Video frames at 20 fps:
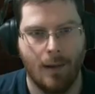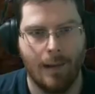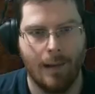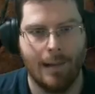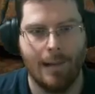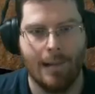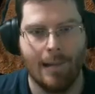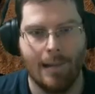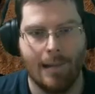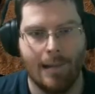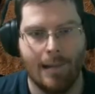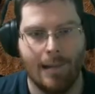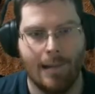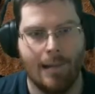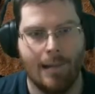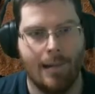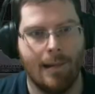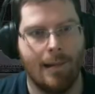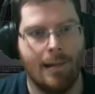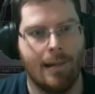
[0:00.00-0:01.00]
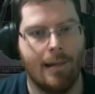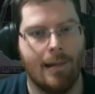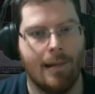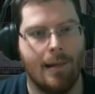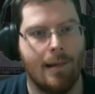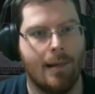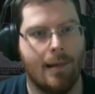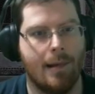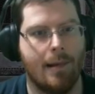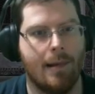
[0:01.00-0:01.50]
Do you think
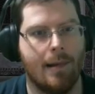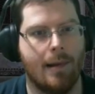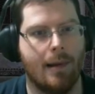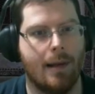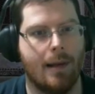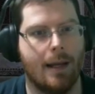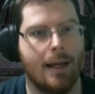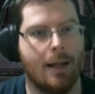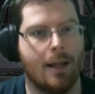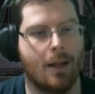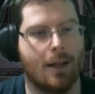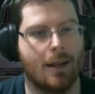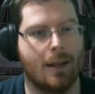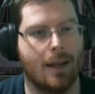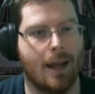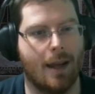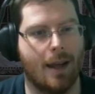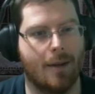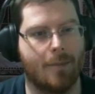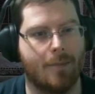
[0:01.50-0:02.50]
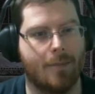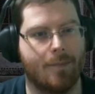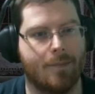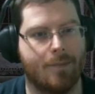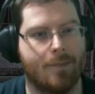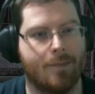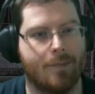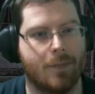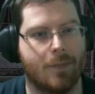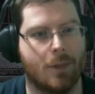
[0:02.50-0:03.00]
making your game
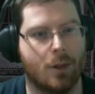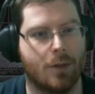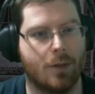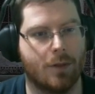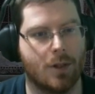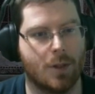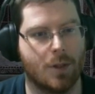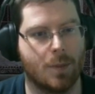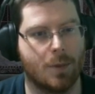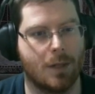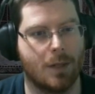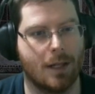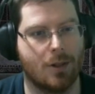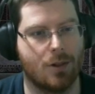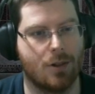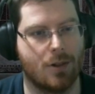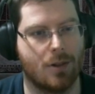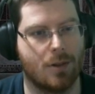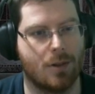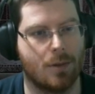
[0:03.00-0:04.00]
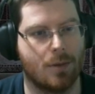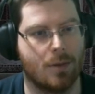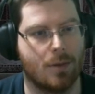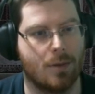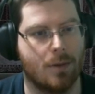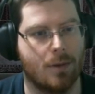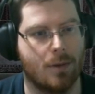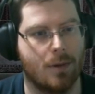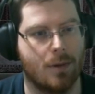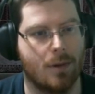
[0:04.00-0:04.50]
intentionally difficult is
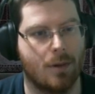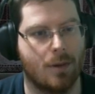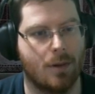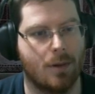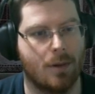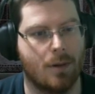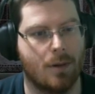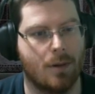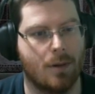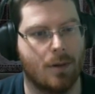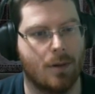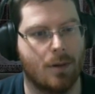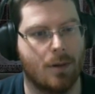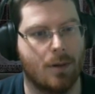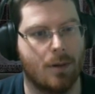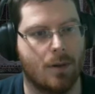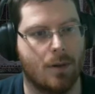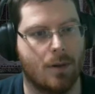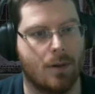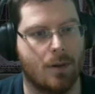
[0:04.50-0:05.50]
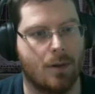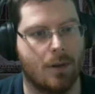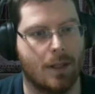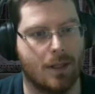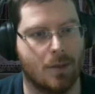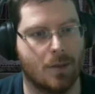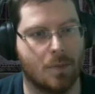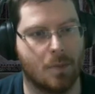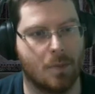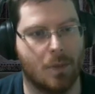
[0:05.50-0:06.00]
a sound business
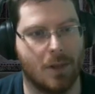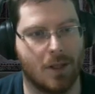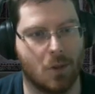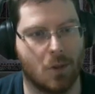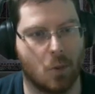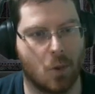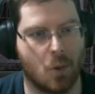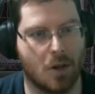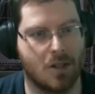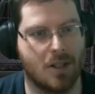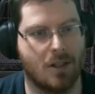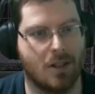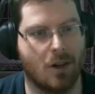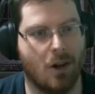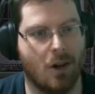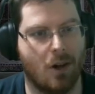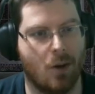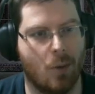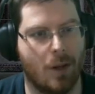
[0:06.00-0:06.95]
strategy in this current market?